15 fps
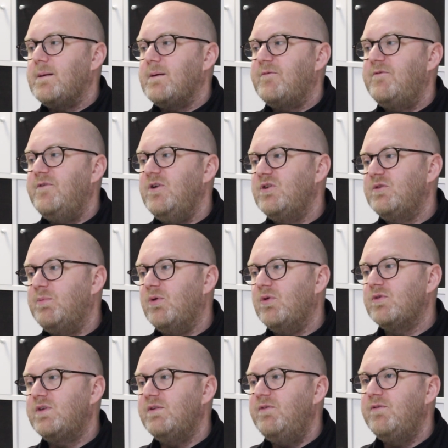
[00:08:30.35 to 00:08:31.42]
Fuse
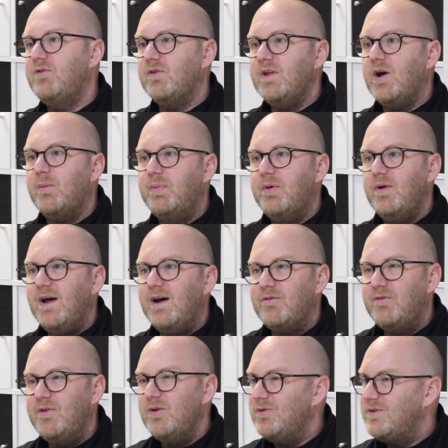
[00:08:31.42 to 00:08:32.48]
boards, if you've got the old pull-out
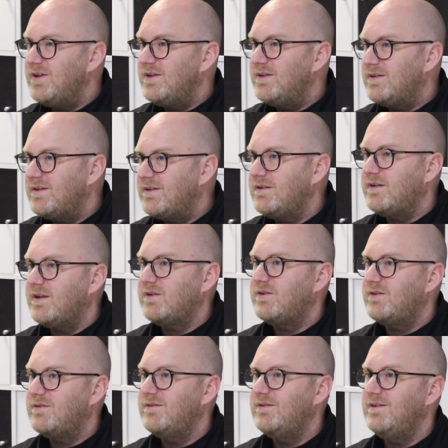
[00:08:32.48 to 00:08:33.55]
fuses.
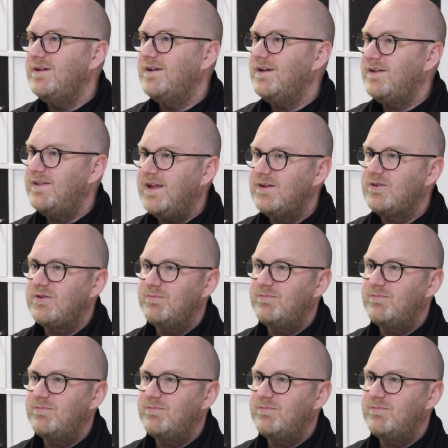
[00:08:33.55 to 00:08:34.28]
That should...